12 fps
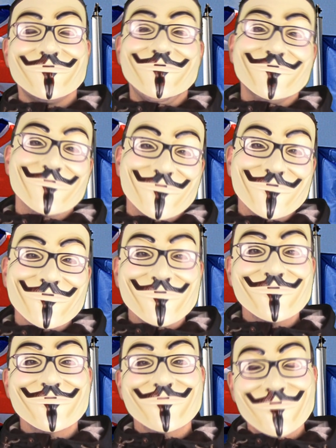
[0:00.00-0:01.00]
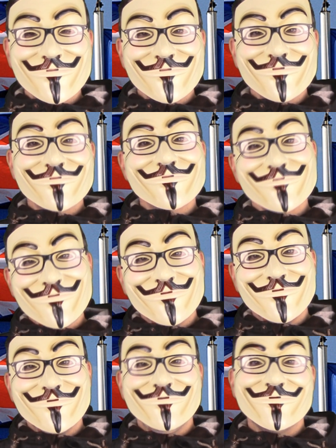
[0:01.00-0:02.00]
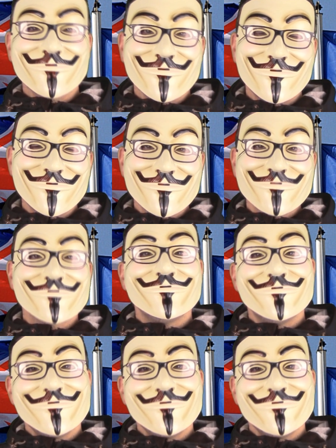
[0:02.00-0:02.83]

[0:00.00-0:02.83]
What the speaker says: that we can never vote for or against